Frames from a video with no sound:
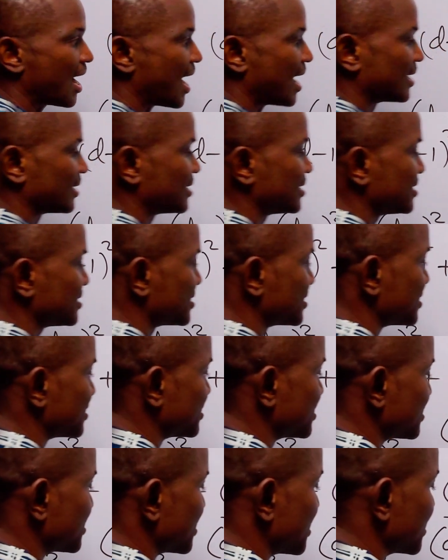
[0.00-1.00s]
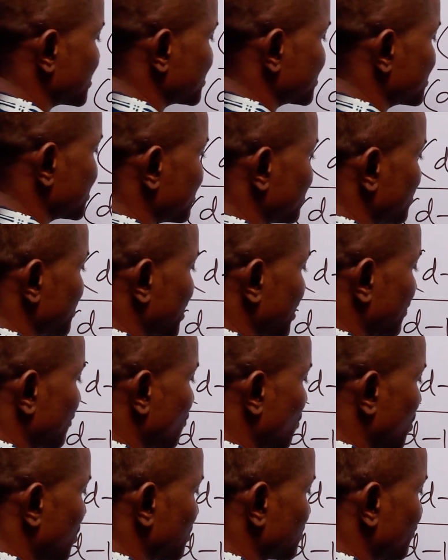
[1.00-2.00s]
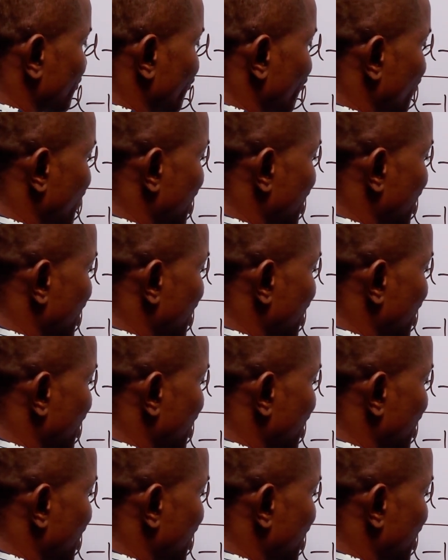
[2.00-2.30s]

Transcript: and this is still equal to